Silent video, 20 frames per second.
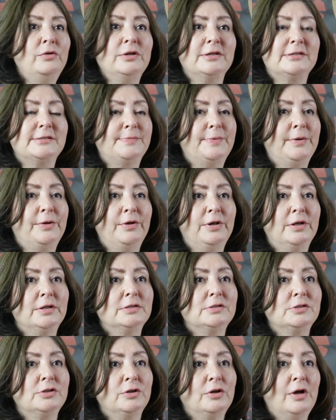my own
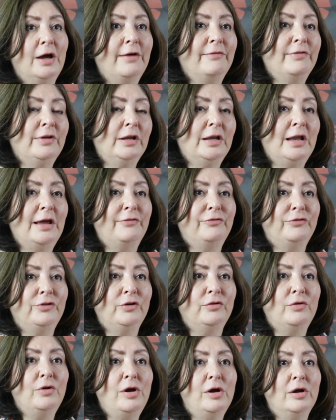experience, you know, having
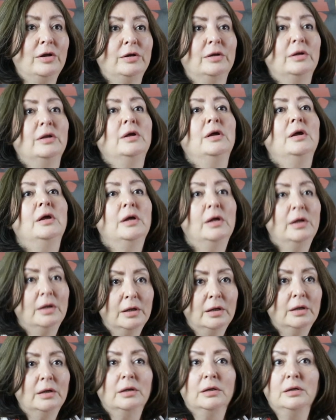left Iran,
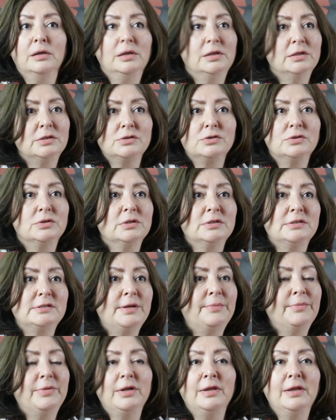uh, it's
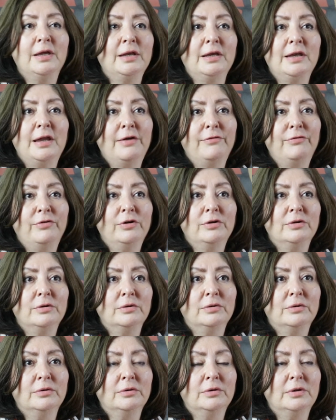it's something that
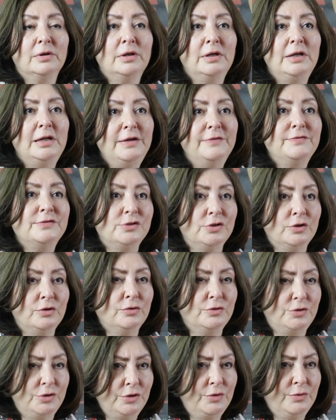never
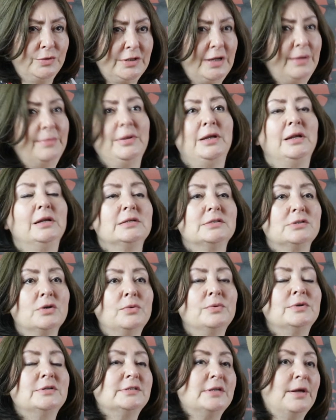leaves you. Do you know what I mean?
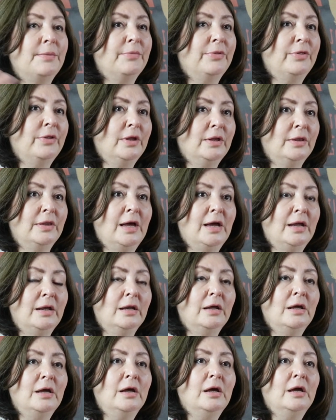It's always something
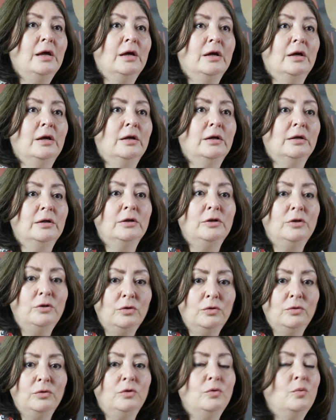that uh,
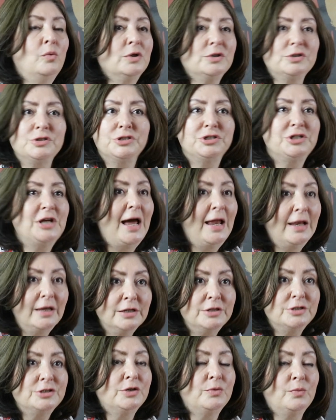you you want to
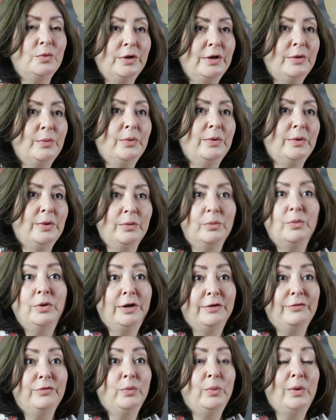challenge in whatever
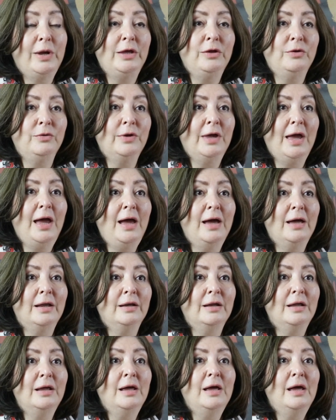whatever way you
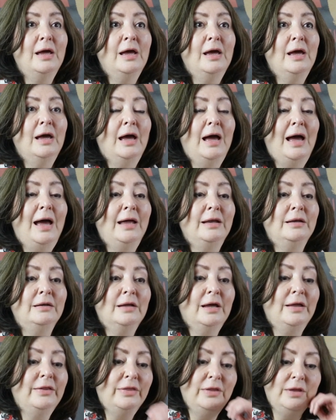can.
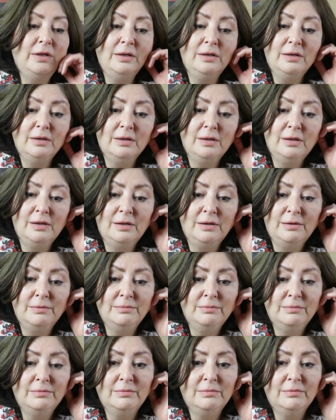And I think
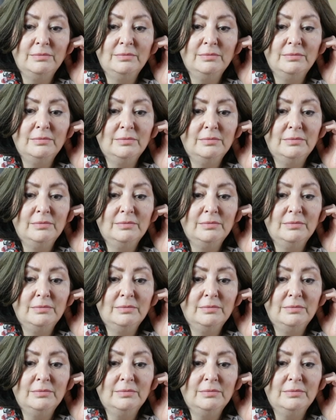um,